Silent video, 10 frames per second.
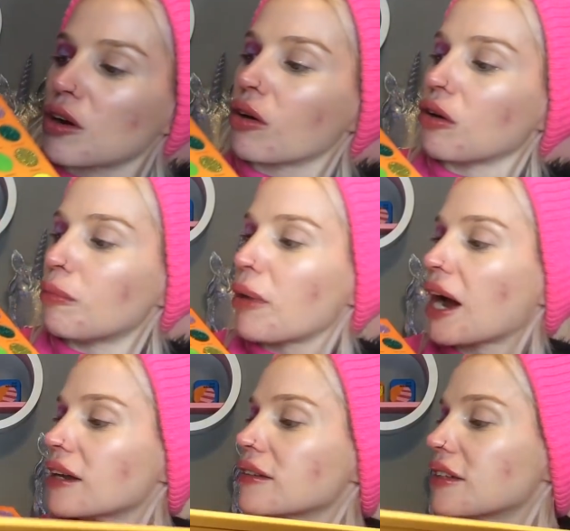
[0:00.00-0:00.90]
called
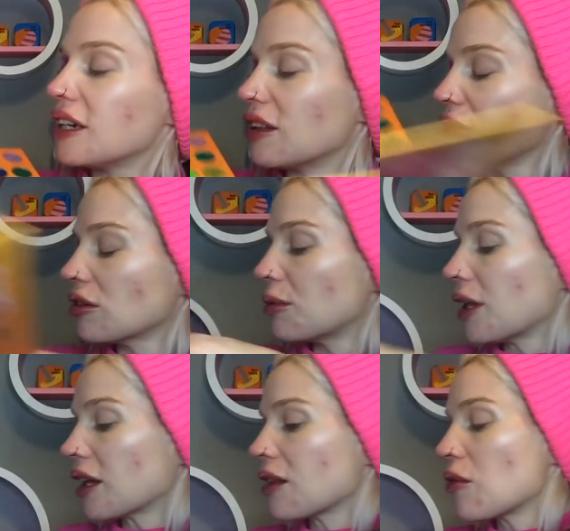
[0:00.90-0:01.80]
Pansy. It looks to be
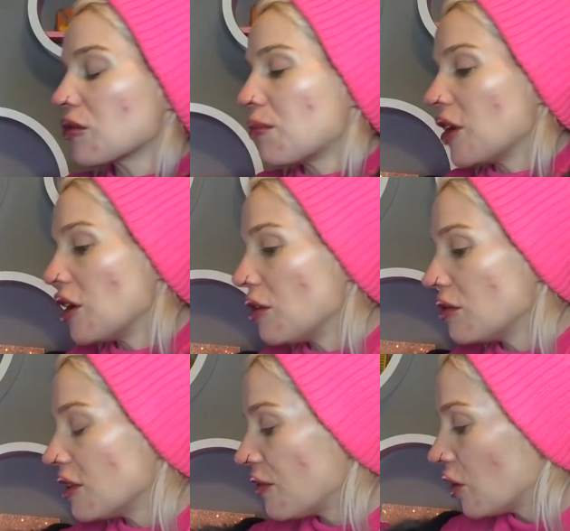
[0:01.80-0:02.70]
like the most
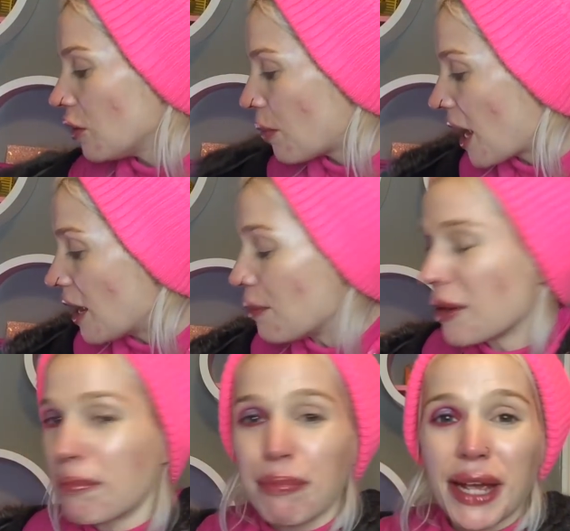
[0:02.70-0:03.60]
beautiful
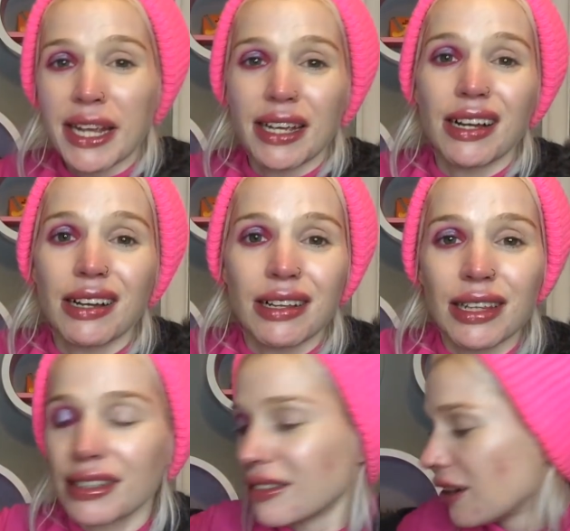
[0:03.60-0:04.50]
baby pink
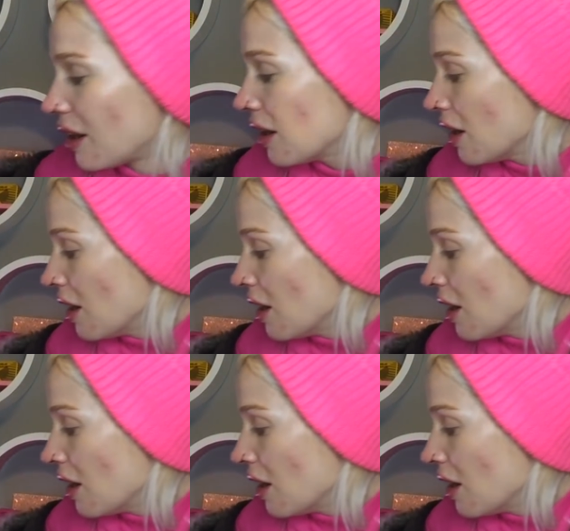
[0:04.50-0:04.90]
glitter.